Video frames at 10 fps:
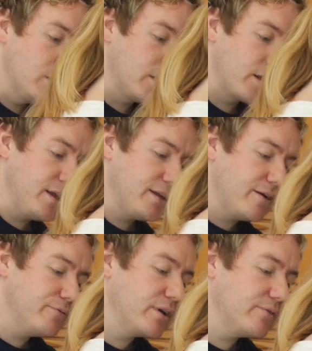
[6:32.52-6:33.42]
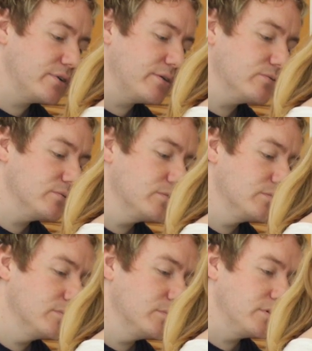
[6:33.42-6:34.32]
okay, careful, careful, careful.
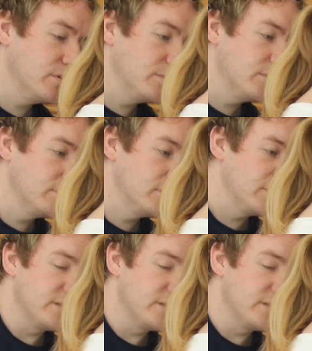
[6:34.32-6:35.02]
Yes.